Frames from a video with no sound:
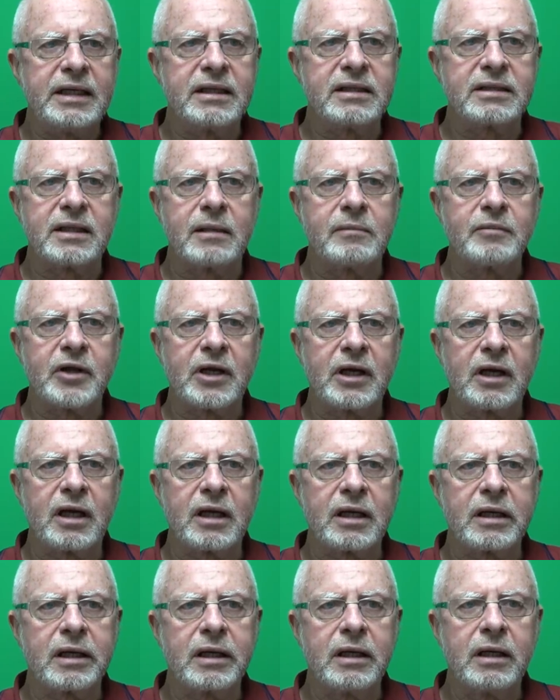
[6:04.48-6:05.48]
hear something
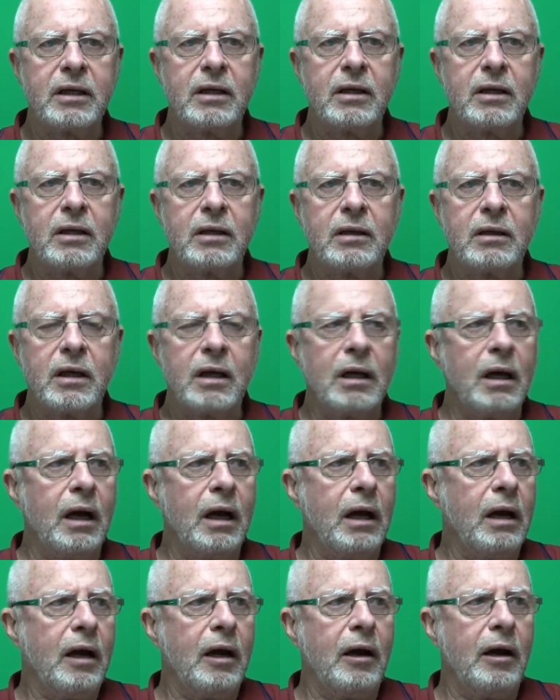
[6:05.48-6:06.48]
like
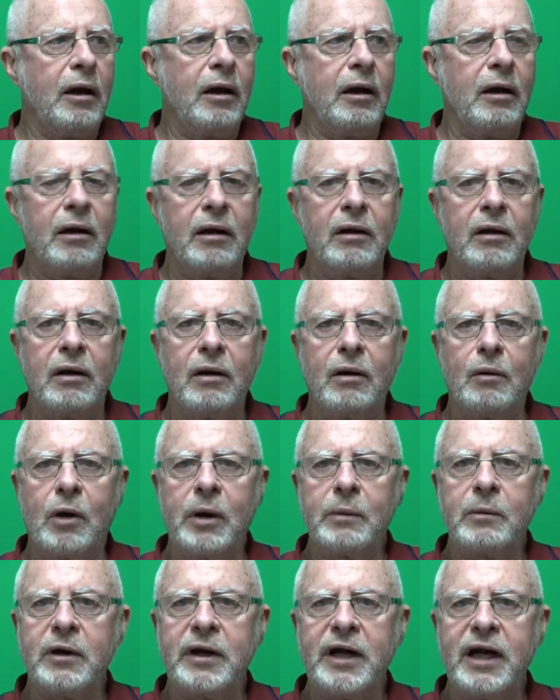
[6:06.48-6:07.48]

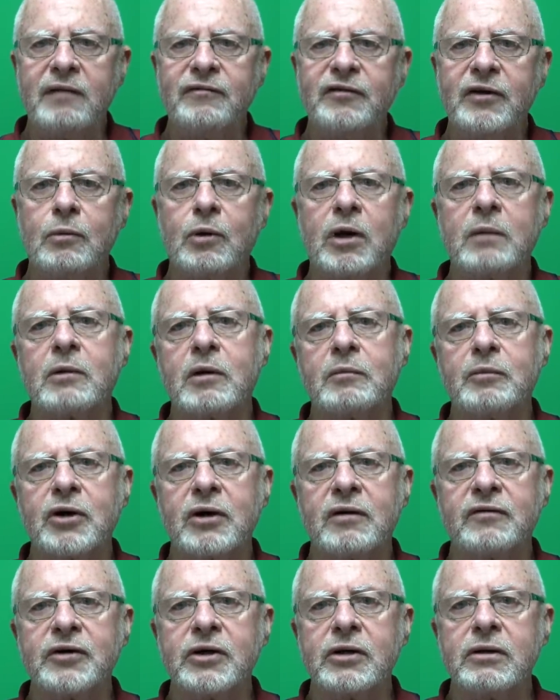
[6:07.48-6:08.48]
11 Alpha, 11
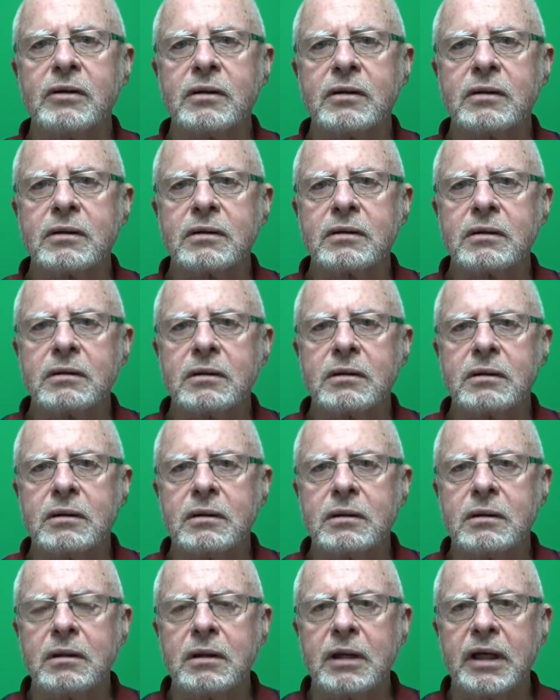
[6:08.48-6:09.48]
Bravo,
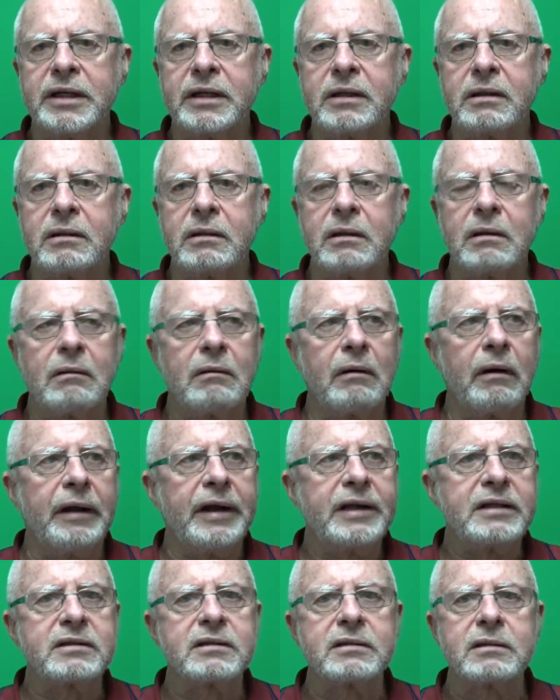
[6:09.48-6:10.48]
and
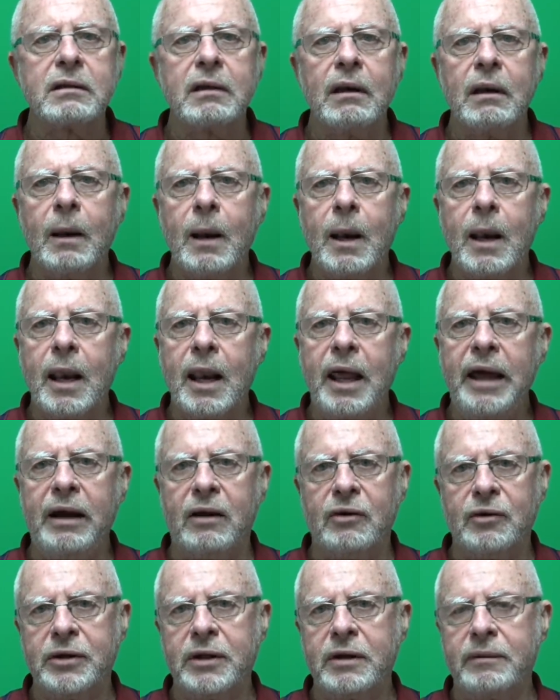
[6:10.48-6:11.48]
it's
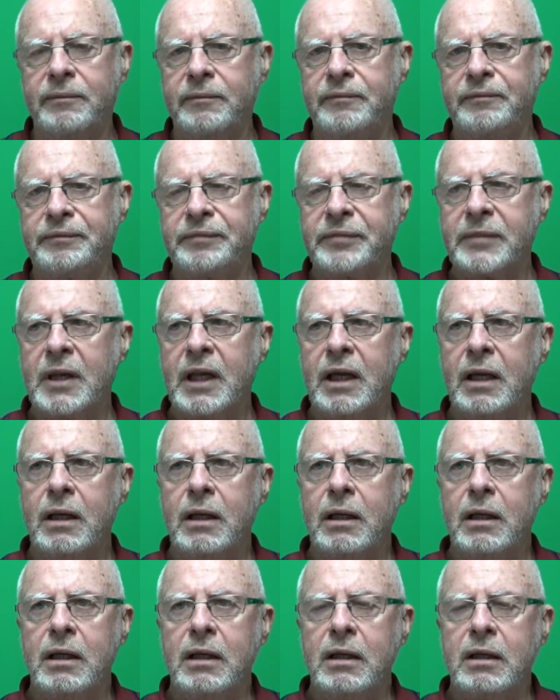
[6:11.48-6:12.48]
loud.
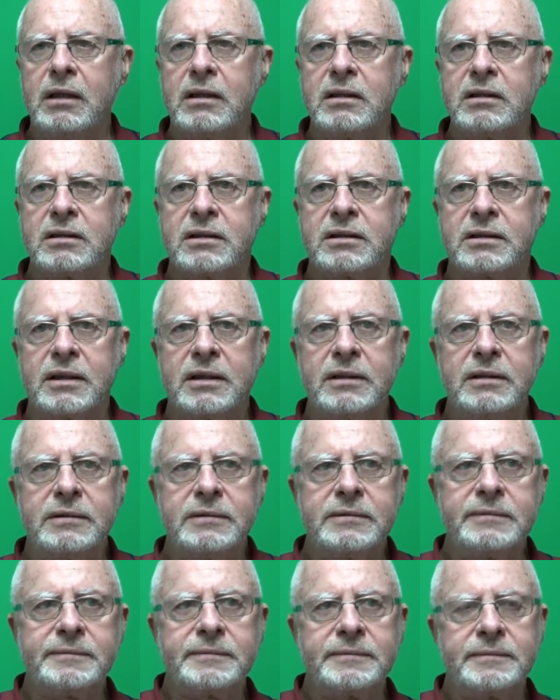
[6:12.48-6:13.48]

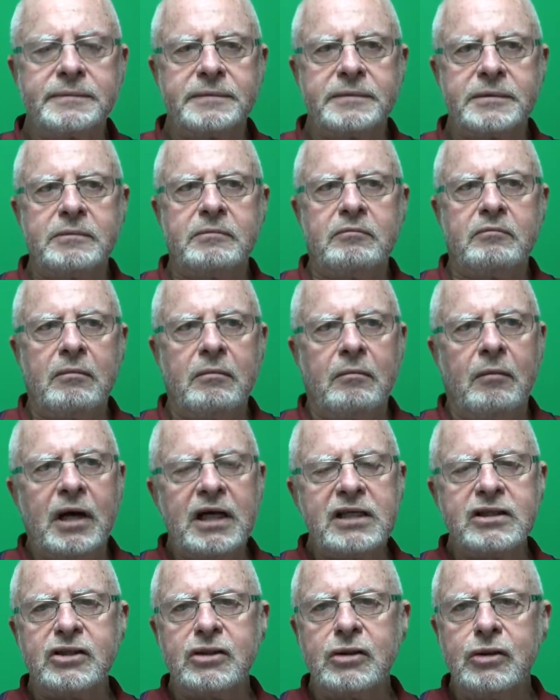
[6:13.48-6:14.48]
So
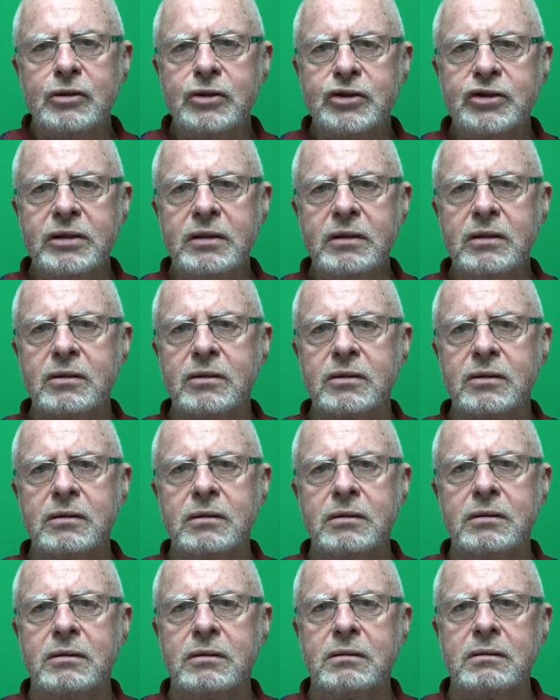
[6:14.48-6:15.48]
my solution
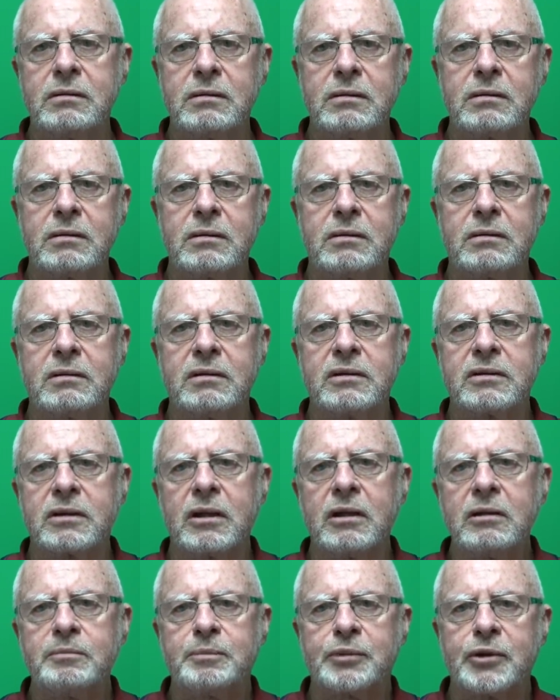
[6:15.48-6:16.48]
to this
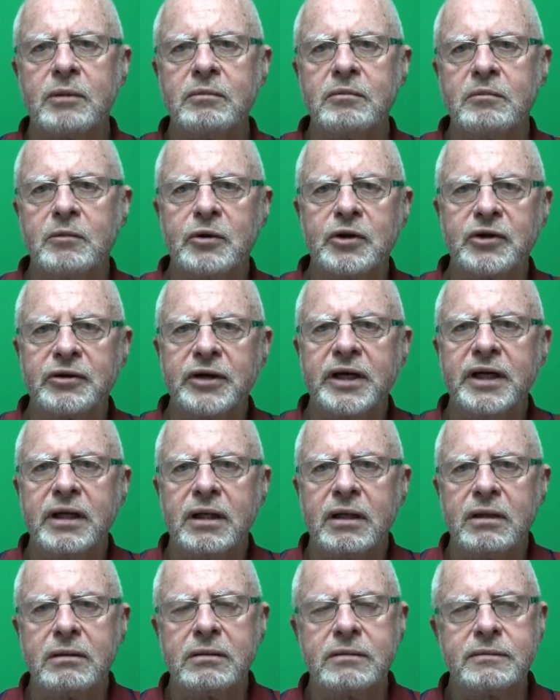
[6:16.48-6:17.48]
whole problem with the
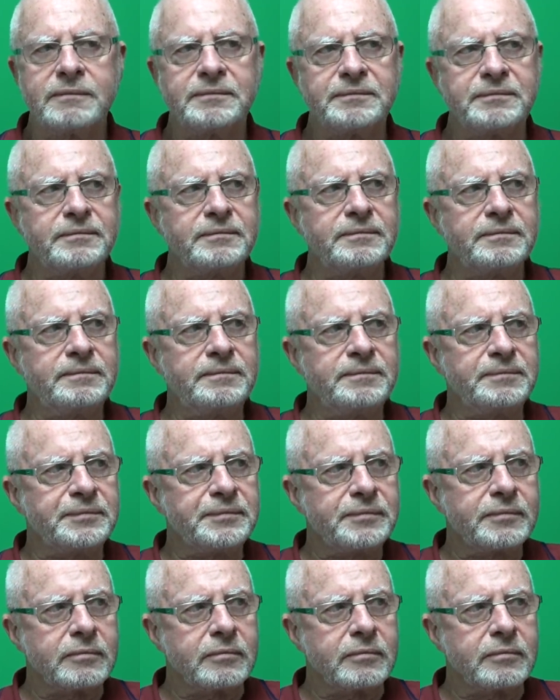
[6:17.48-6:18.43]
radio, and